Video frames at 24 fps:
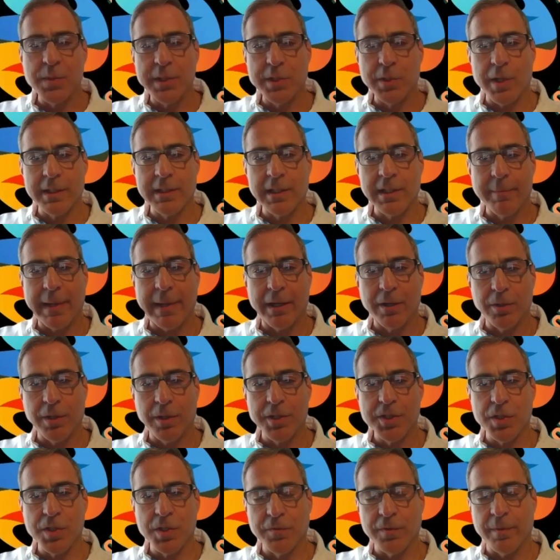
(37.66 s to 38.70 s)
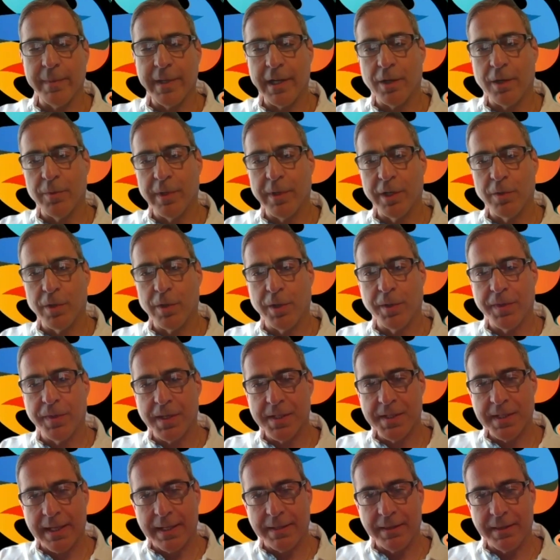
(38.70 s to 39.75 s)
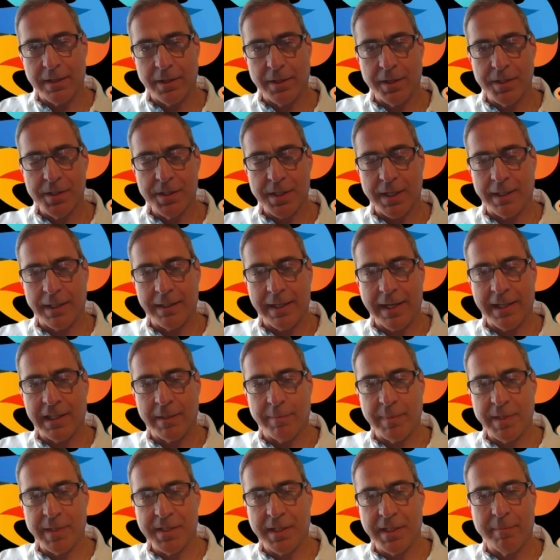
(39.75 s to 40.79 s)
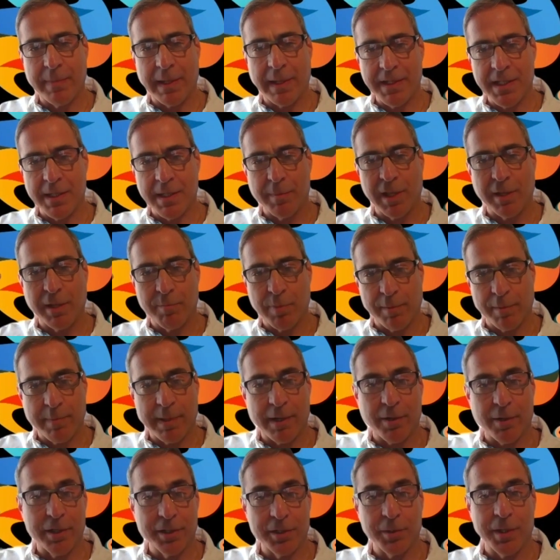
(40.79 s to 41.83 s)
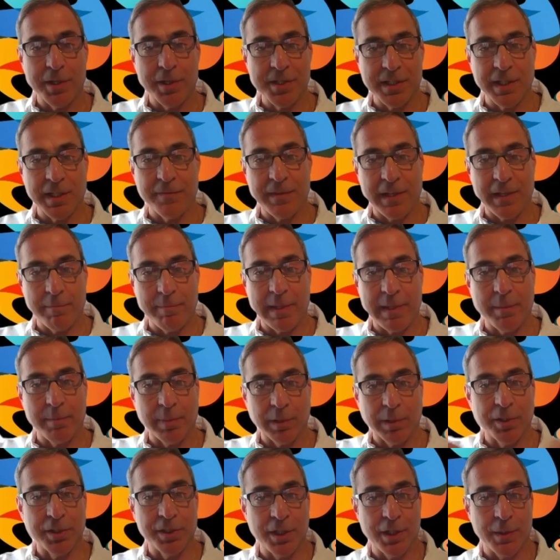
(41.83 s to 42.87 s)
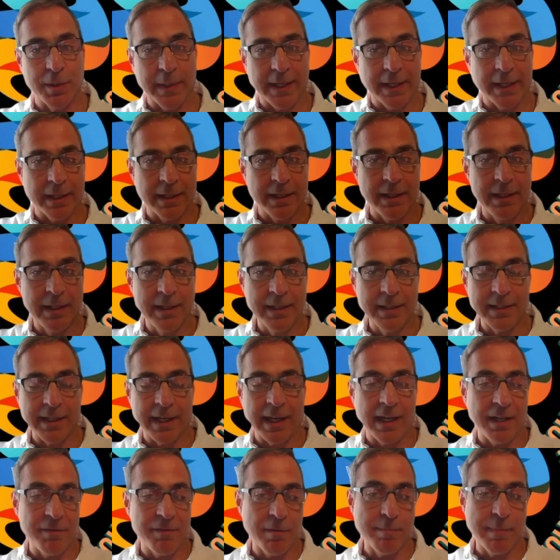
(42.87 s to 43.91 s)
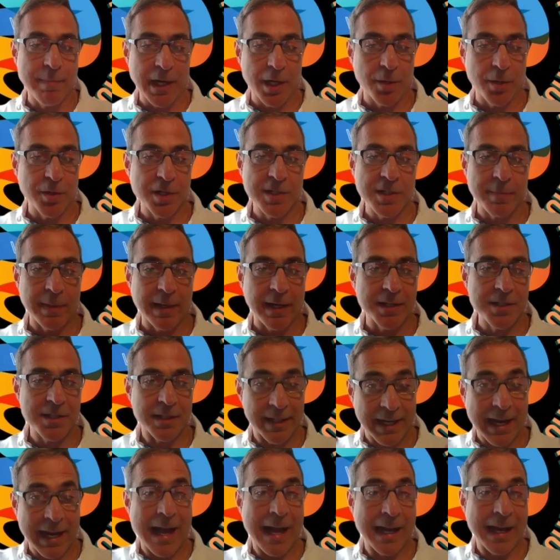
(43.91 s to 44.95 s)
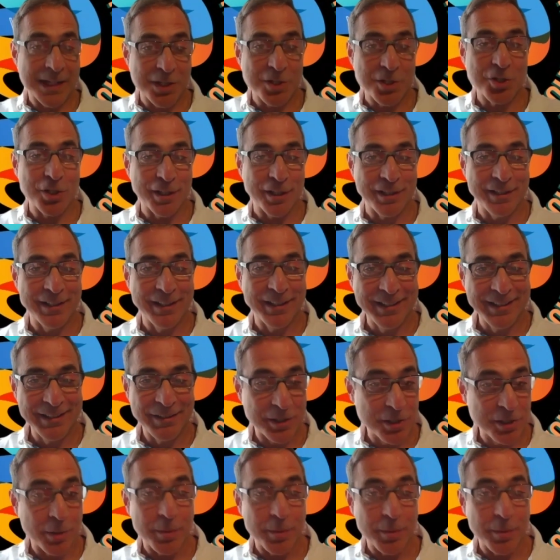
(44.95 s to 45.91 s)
we talked about also from hair regrowth is that there's a lot to be said about some of the preparatory stuff that people are doing to get an even better response, like oxygen. It's